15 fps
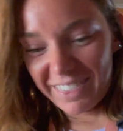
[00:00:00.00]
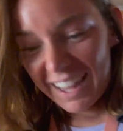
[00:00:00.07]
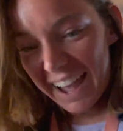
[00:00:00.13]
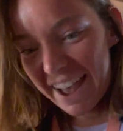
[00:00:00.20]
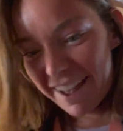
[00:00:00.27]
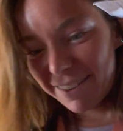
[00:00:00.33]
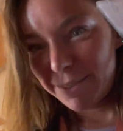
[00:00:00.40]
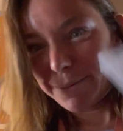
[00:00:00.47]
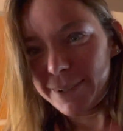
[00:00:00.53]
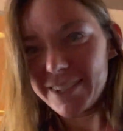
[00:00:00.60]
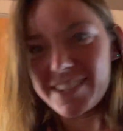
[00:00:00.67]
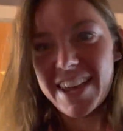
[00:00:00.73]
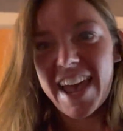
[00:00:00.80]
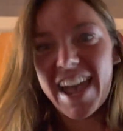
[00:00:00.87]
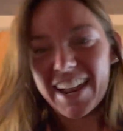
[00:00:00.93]
the asthma
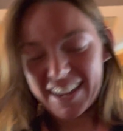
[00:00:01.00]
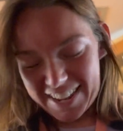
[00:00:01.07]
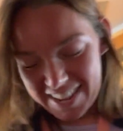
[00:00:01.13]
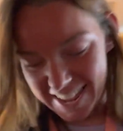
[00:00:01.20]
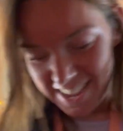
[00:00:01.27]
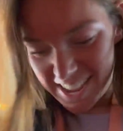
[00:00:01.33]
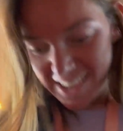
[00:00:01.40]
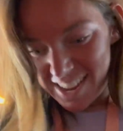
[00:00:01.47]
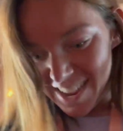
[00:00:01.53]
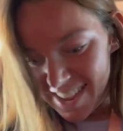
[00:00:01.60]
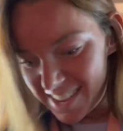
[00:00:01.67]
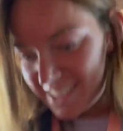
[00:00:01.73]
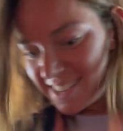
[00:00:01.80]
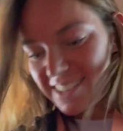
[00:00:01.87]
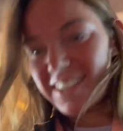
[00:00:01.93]
attack
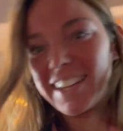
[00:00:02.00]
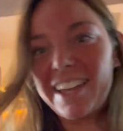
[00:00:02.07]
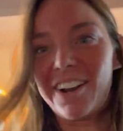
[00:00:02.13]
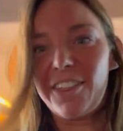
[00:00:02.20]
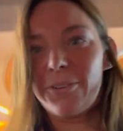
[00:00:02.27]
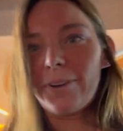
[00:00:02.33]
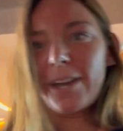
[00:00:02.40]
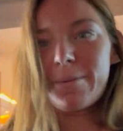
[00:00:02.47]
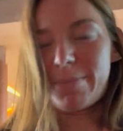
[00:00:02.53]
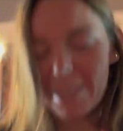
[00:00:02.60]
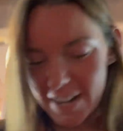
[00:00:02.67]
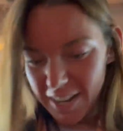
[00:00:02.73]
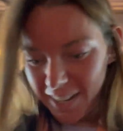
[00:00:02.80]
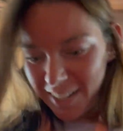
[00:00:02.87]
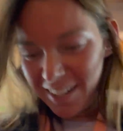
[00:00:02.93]
to get all the way up there